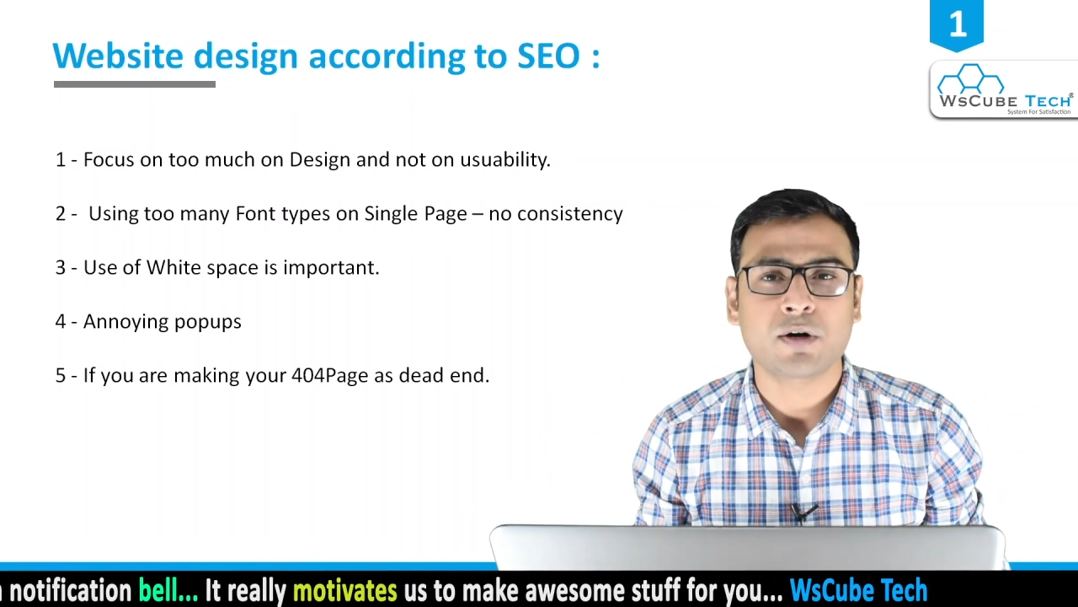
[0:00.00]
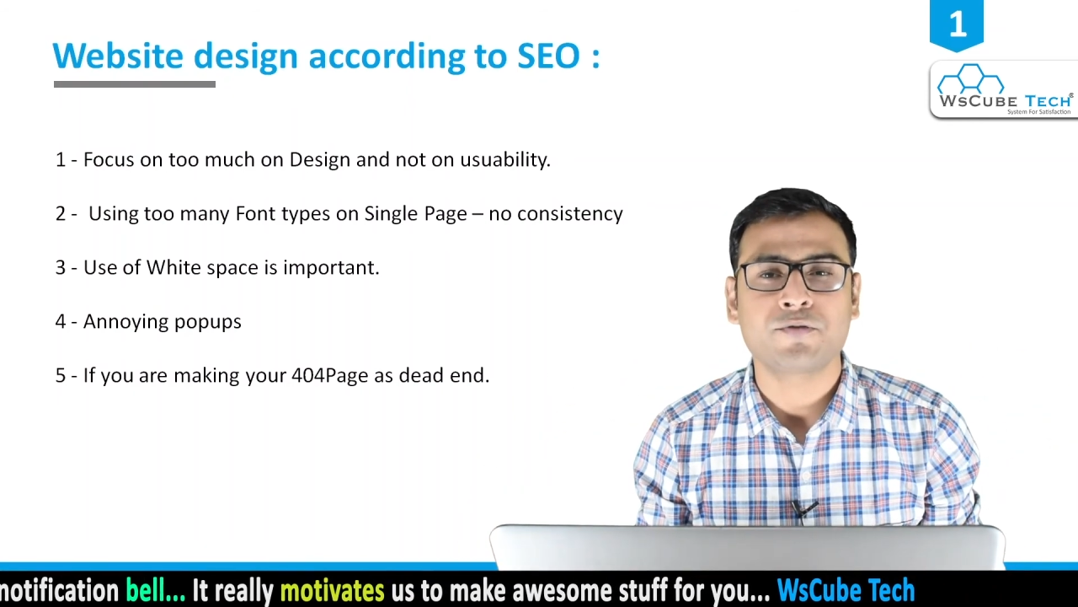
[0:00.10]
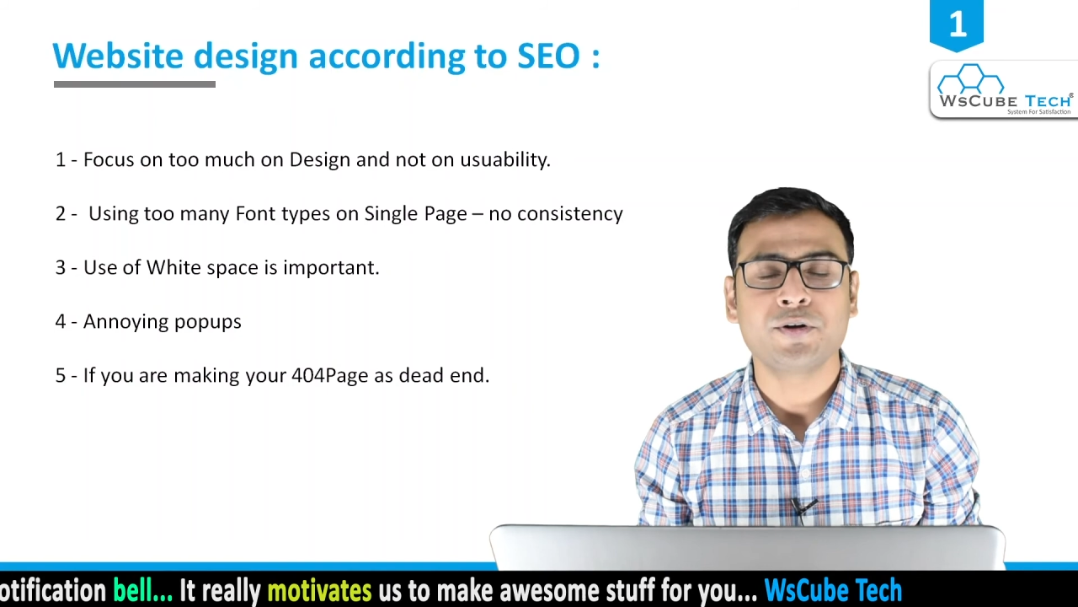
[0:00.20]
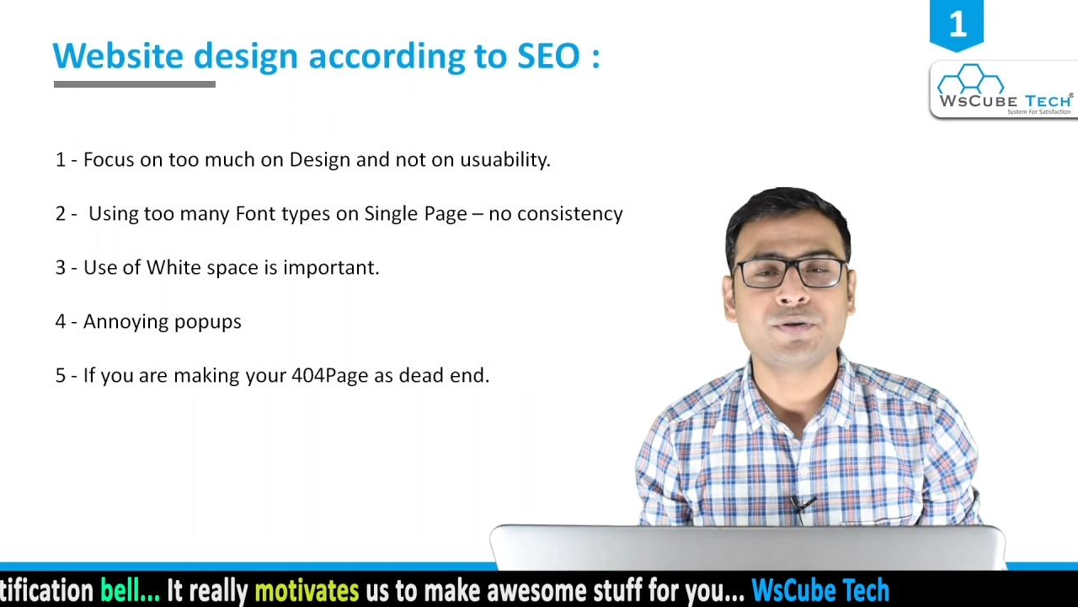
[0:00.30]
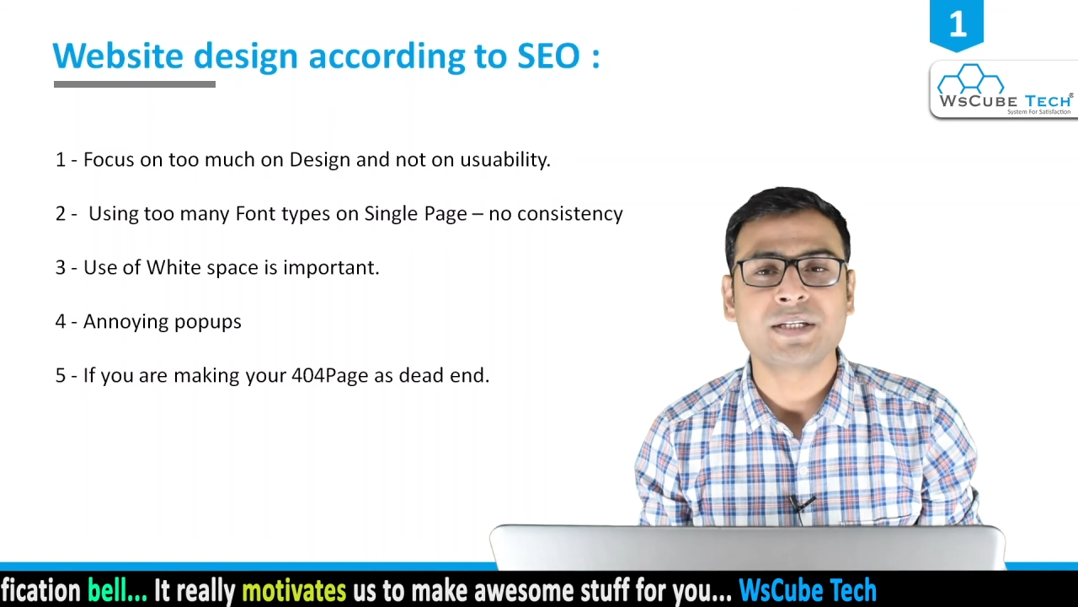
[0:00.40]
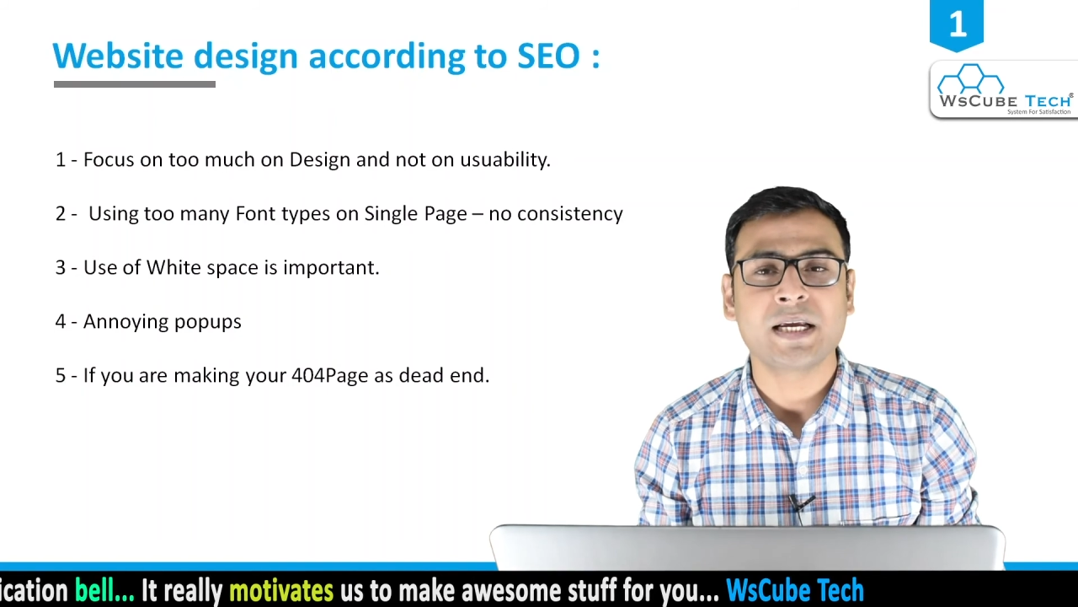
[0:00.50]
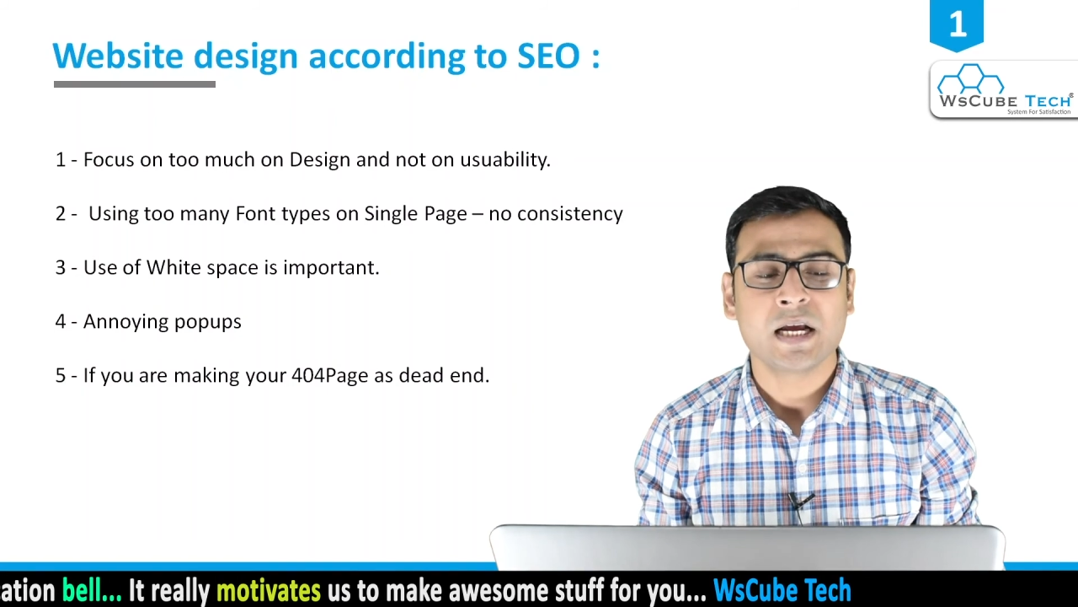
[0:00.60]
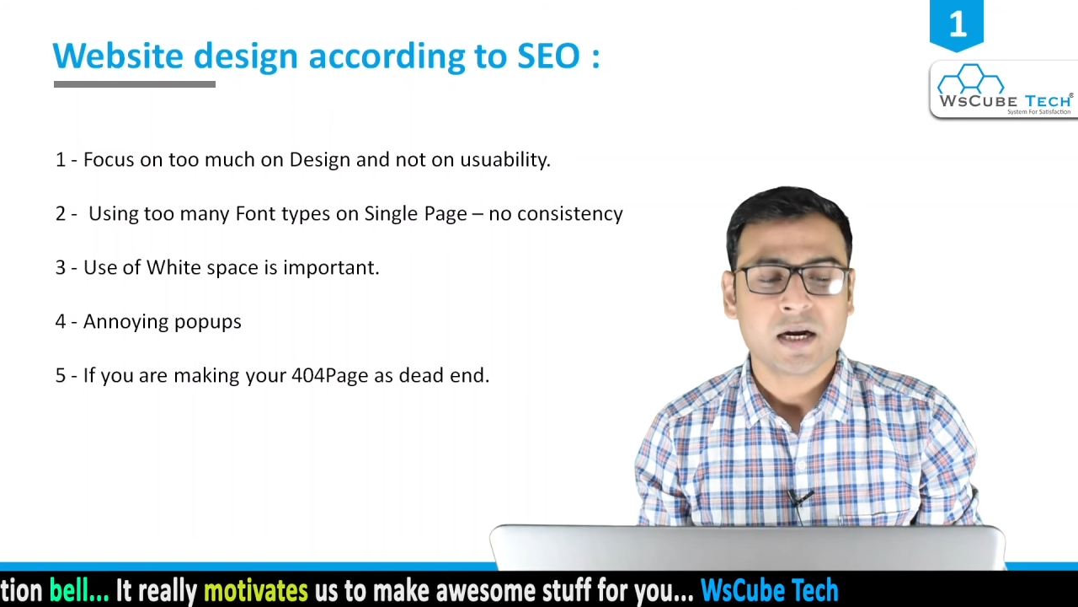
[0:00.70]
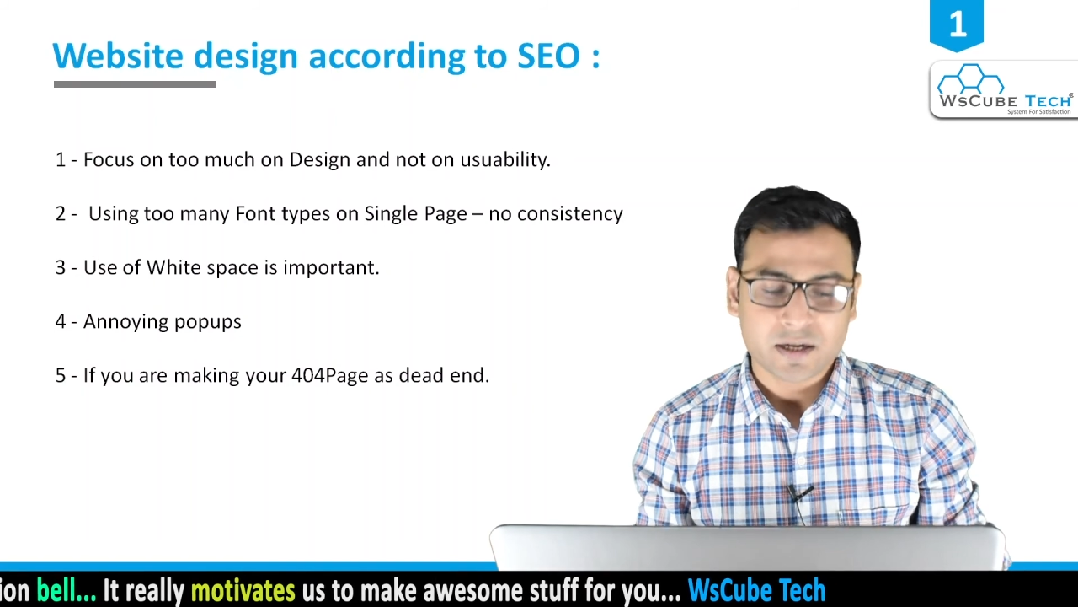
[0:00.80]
of using